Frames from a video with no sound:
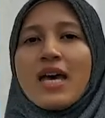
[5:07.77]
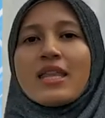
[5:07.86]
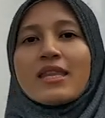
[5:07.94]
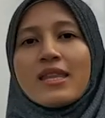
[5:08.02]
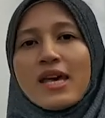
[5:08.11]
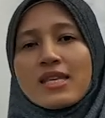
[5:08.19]

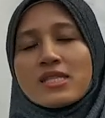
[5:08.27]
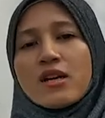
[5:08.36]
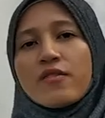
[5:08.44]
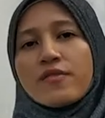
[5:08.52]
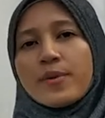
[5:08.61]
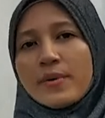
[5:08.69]
That's all
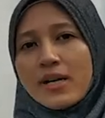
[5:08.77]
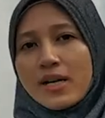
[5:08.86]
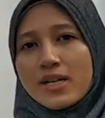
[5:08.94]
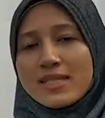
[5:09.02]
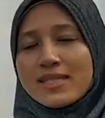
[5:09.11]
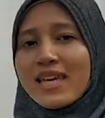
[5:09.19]
from
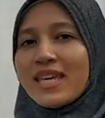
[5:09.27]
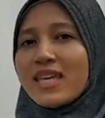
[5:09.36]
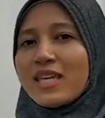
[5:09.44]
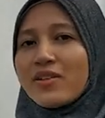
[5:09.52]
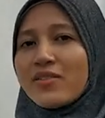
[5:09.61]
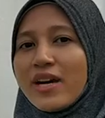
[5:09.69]
us. Thank
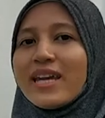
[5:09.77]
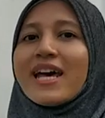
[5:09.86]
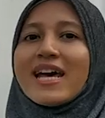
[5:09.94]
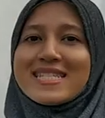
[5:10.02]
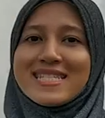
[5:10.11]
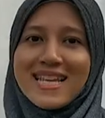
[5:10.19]
you and
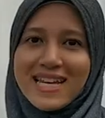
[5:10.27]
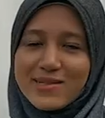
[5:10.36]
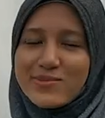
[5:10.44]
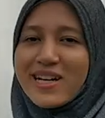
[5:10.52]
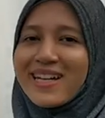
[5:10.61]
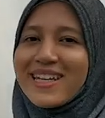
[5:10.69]

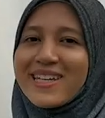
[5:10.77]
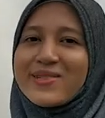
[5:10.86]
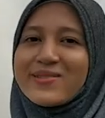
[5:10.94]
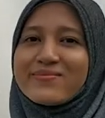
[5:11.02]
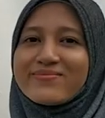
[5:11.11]
Assalamualaikum.